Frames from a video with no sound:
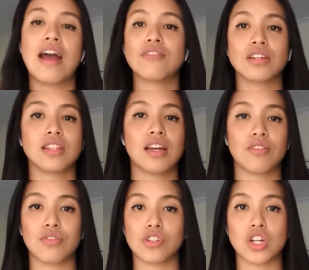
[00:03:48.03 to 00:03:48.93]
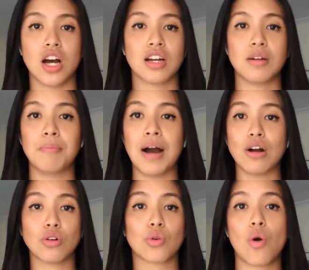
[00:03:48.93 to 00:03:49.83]
everything, for talking
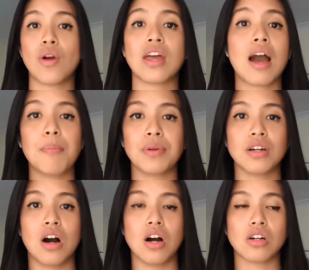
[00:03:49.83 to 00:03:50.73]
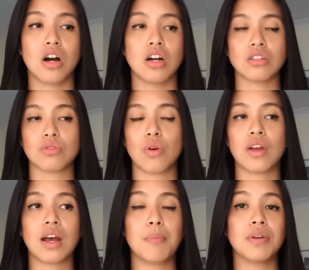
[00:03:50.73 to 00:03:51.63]
about growing up in Hong Kong,
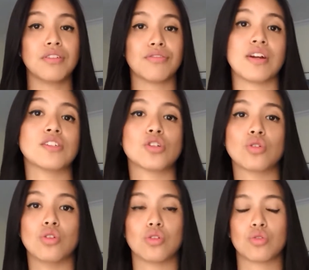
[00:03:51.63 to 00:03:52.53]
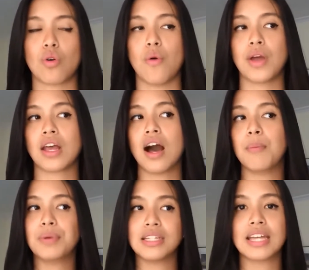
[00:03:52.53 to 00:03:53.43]
growing up in a French school, growing
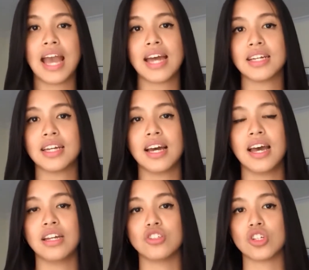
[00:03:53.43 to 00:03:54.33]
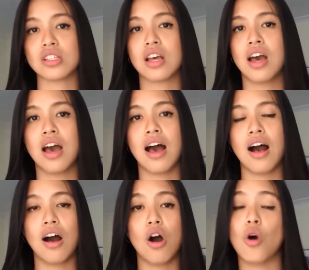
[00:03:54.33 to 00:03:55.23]
up in Canada, and just
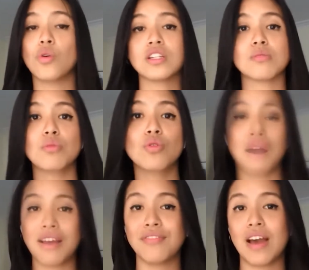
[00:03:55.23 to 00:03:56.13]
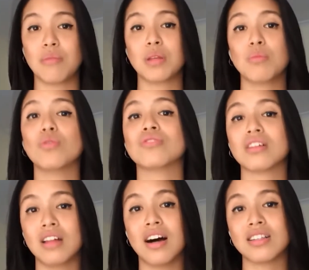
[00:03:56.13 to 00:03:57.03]
always moving. My family moved a
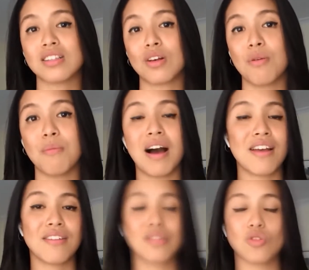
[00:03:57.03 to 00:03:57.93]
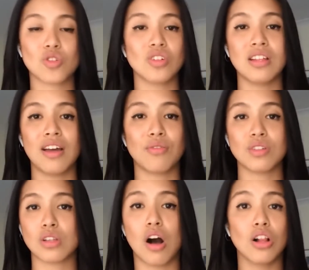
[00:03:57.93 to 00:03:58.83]
lot, so my social life
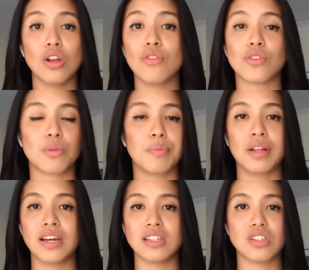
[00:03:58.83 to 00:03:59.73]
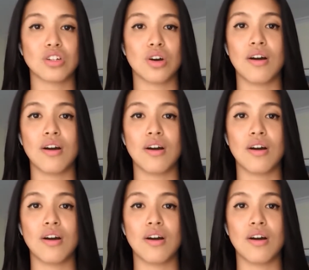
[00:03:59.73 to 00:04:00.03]
was all over the place. You